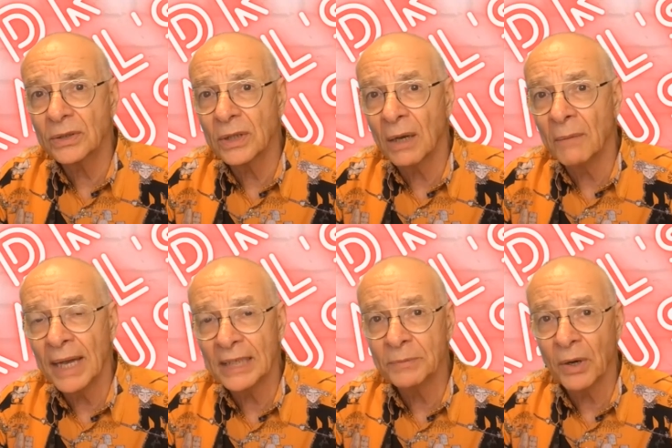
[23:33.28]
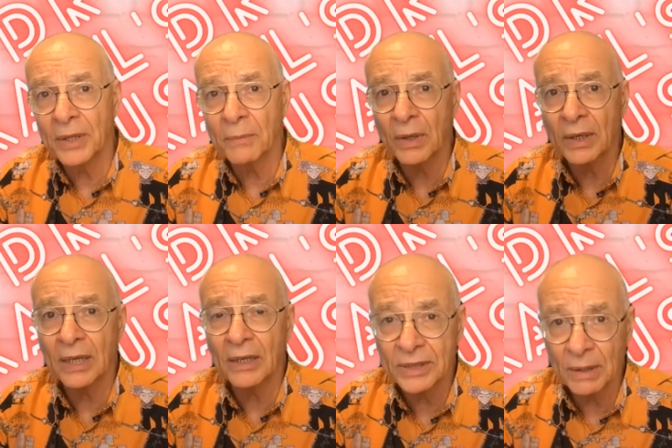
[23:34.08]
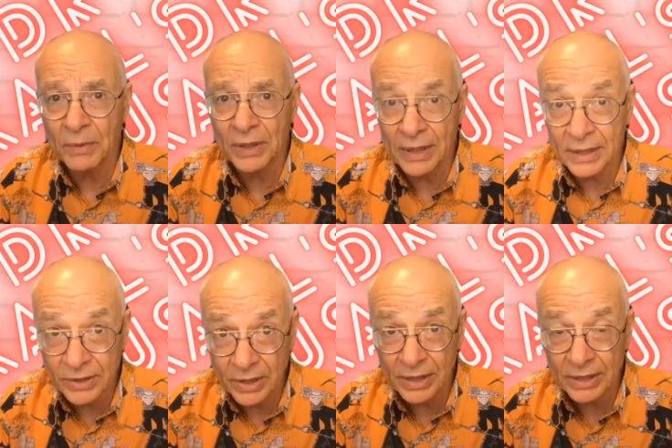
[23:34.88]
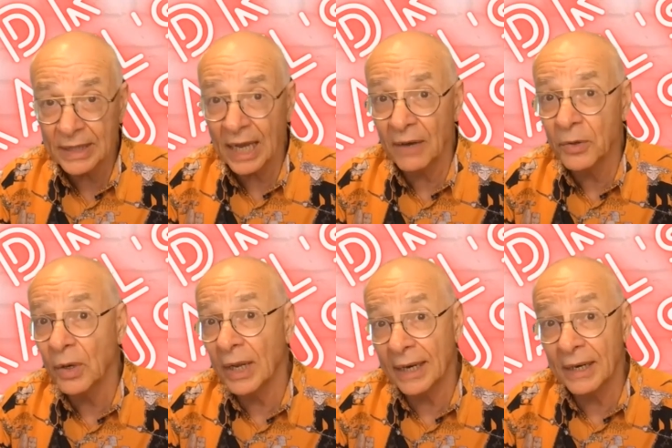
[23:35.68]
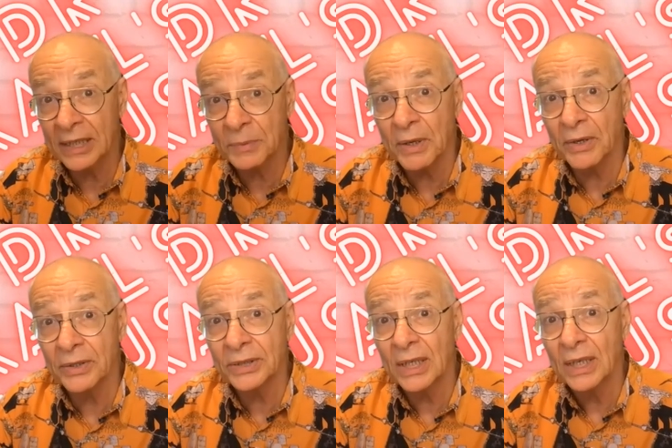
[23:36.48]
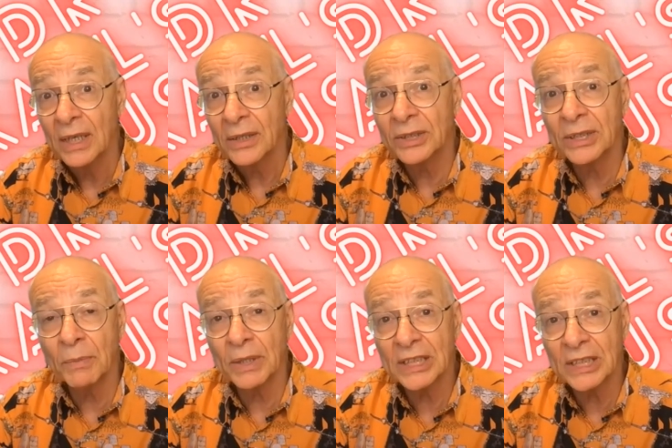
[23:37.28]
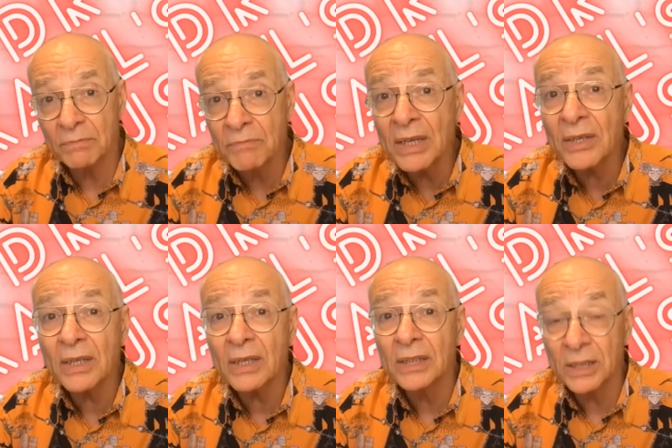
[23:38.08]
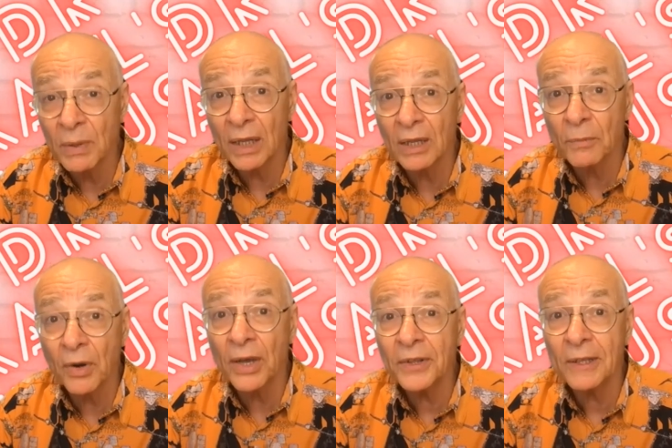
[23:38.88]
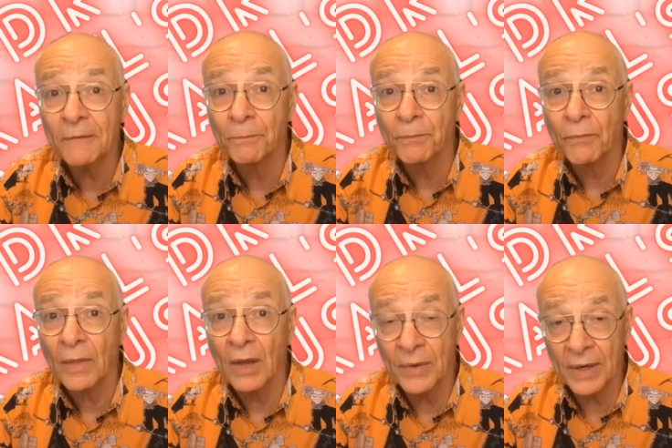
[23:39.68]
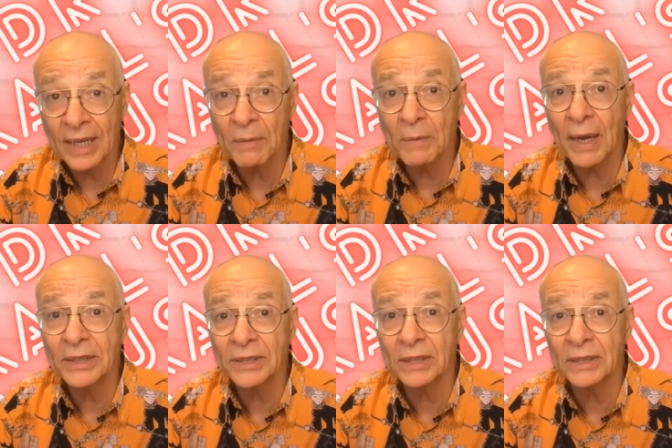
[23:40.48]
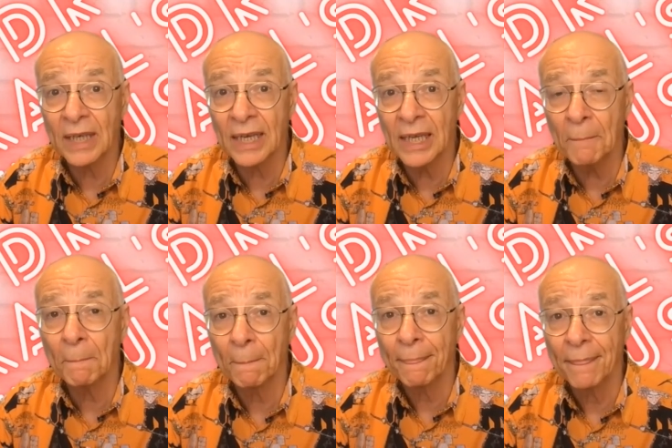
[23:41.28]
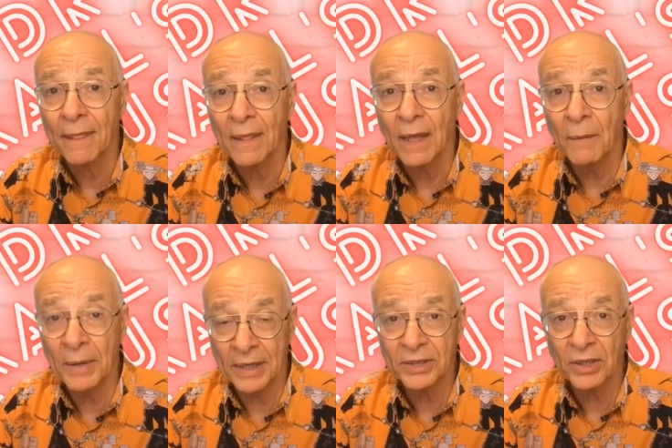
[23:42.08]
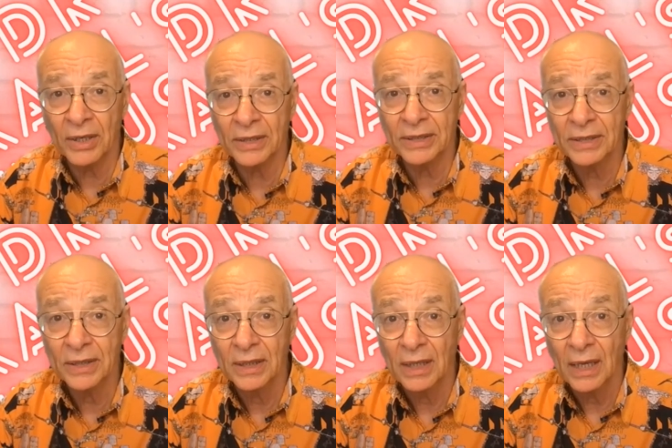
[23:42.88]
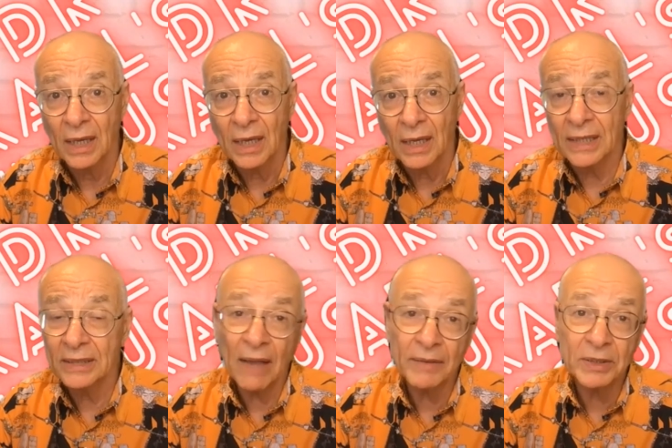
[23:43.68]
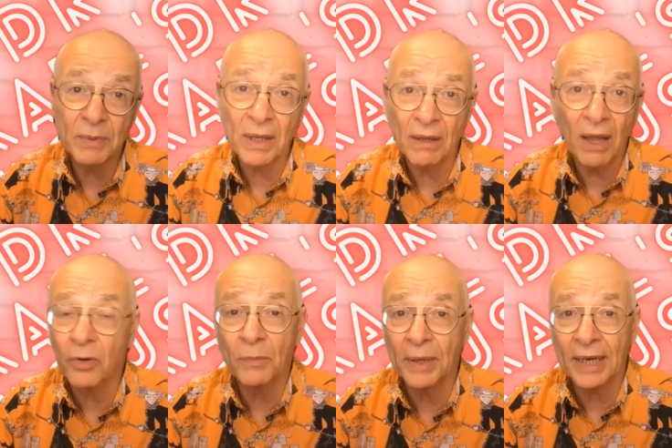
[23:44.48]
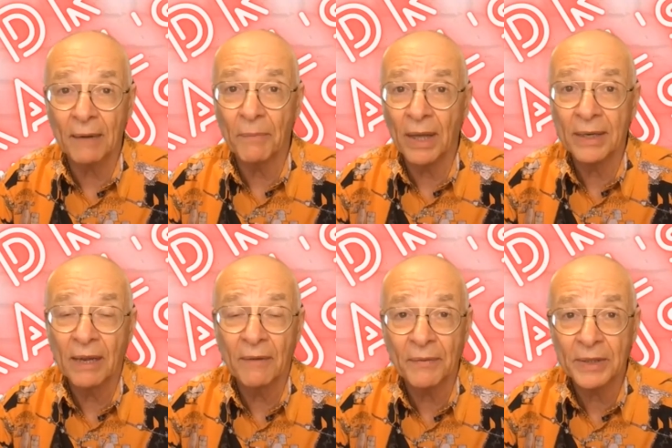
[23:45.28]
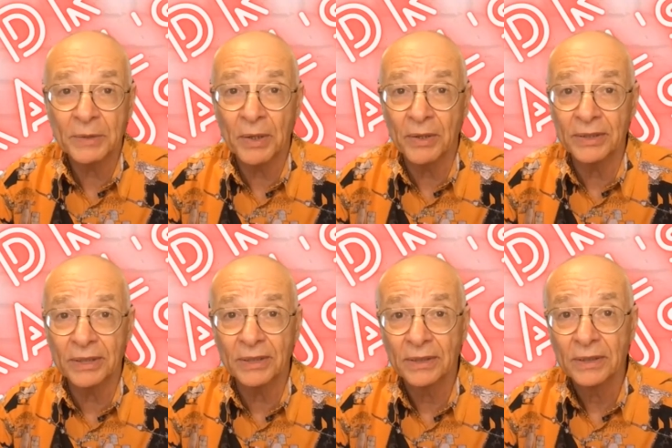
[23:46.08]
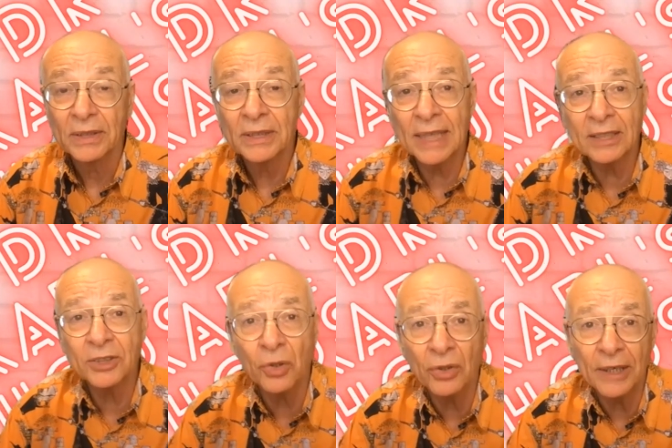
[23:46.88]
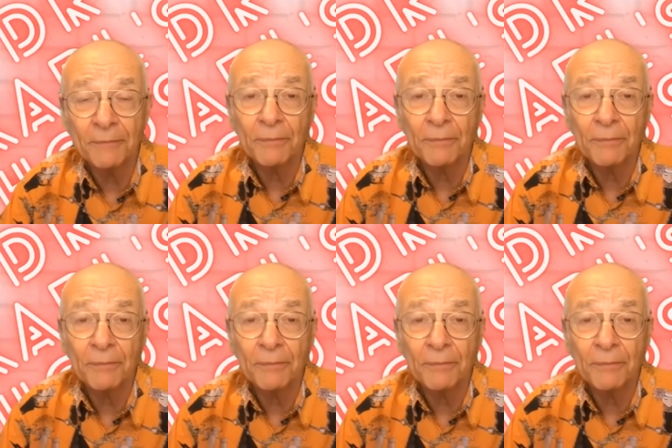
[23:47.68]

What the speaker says: amazed by the ability of some of the senior staff who had experience to simply smell the breath of an incoming patient and say, yep, appendicitis. And they'd have a smell, I couldn't pick it up. I didn't have enough experience. Second story,